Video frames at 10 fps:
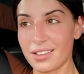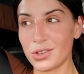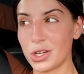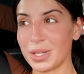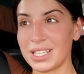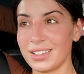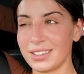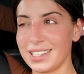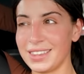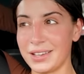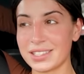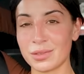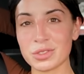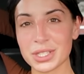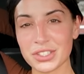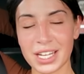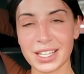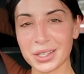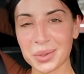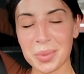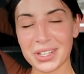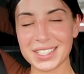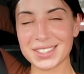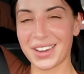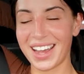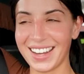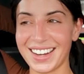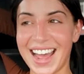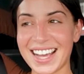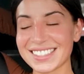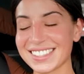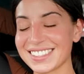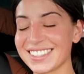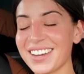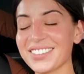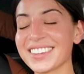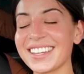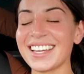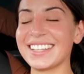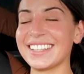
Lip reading: No one in there seemed to be training lower body, so I had access to everything I